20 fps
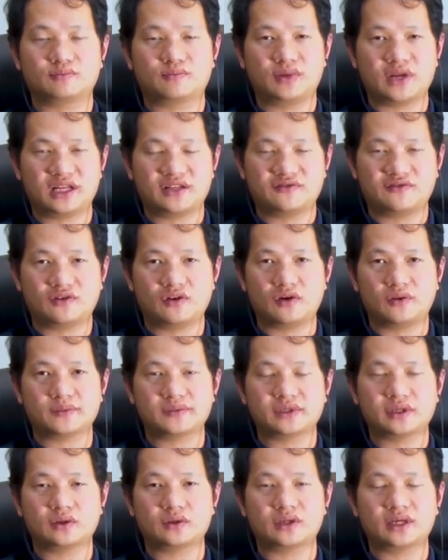
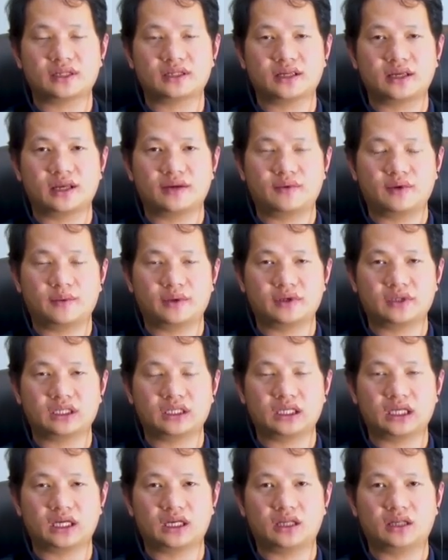platform, so that
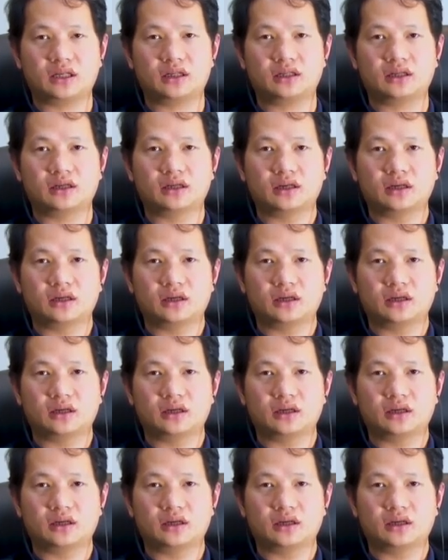everybody can